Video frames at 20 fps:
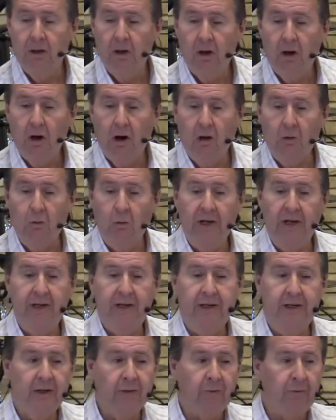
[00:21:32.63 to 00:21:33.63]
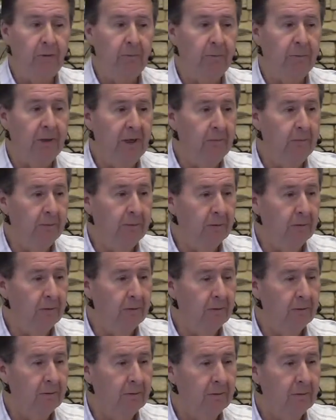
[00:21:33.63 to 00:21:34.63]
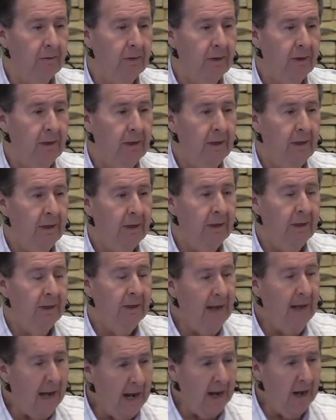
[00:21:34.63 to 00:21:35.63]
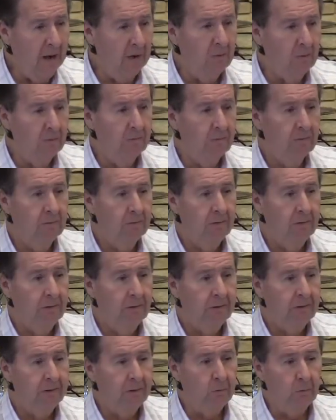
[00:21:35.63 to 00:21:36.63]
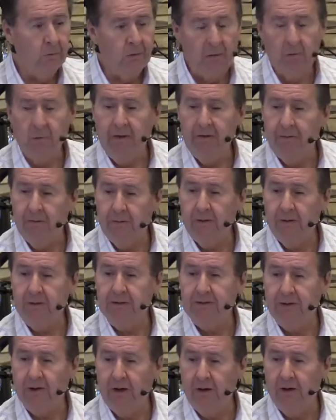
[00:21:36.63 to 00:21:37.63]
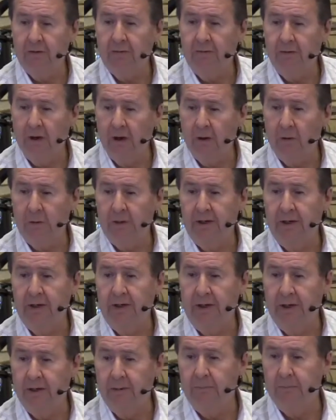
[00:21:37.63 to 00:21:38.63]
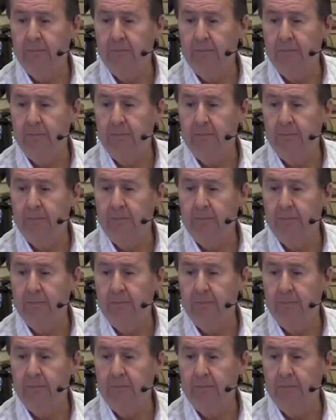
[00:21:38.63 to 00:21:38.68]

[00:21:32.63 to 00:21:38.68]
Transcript: Are we different people now than when we first started following him?